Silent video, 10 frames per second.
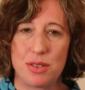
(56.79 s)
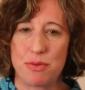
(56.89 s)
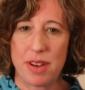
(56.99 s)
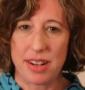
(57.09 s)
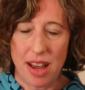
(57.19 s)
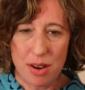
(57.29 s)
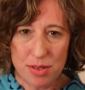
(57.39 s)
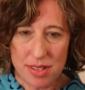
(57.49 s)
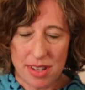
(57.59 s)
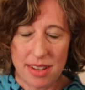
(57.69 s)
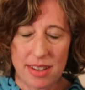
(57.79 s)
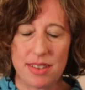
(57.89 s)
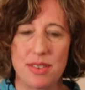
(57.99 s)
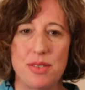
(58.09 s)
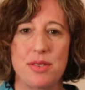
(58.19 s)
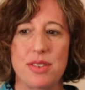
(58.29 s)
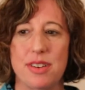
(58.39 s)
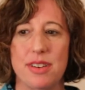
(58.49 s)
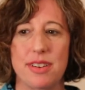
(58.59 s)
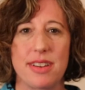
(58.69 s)
find housing
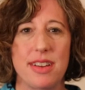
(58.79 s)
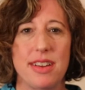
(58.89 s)
or